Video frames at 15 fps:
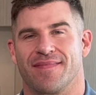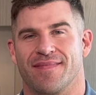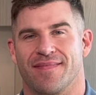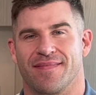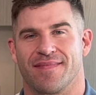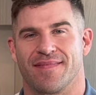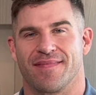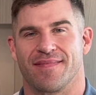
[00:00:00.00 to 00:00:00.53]

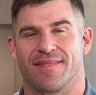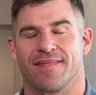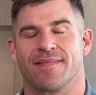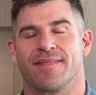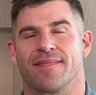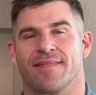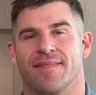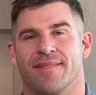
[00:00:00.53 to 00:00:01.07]

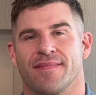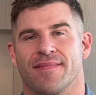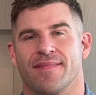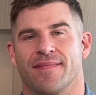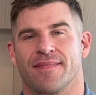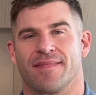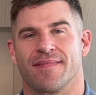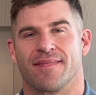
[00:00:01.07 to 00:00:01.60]

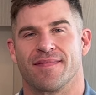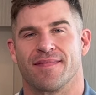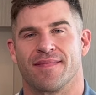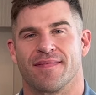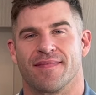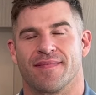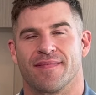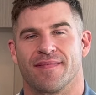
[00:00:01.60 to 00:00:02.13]

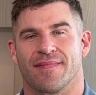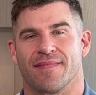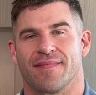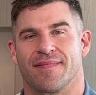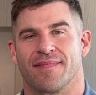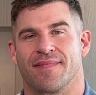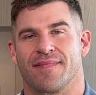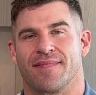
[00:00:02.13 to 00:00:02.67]

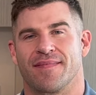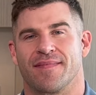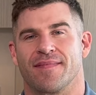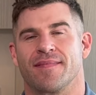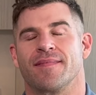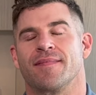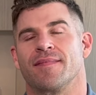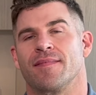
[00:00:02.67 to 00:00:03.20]

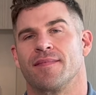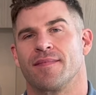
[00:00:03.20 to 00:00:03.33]
[no speech]